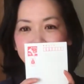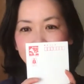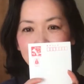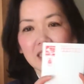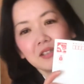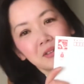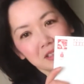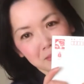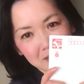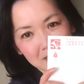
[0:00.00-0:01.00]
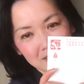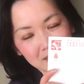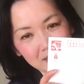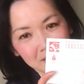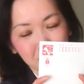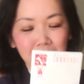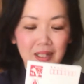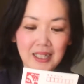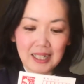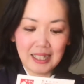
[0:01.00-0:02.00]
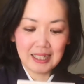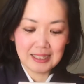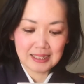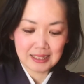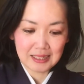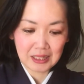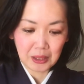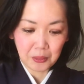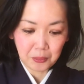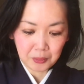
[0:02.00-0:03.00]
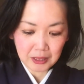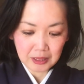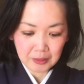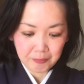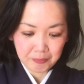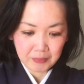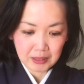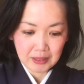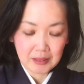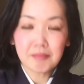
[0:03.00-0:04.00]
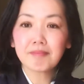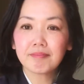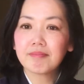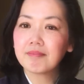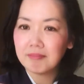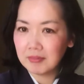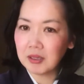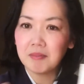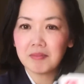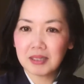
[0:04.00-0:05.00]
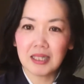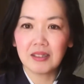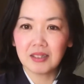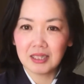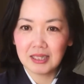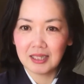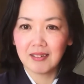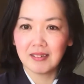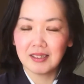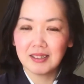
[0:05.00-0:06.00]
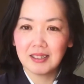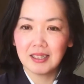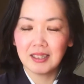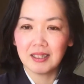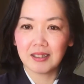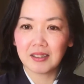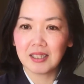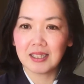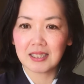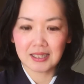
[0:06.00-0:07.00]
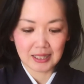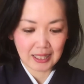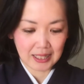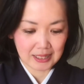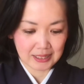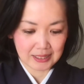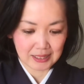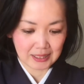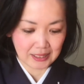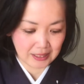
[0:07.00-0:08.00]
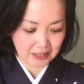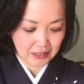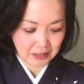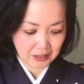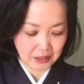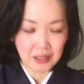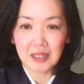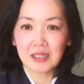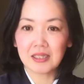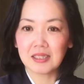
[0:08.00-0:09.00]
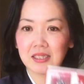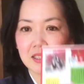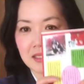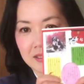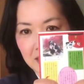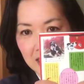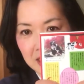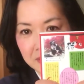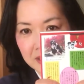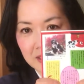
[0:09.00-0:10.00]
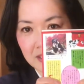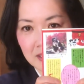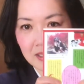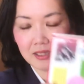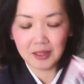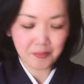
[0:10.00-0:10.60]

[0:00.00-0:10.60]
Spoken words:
like Christmas cards, and we, you know, send each other the cards, and this is ours this year.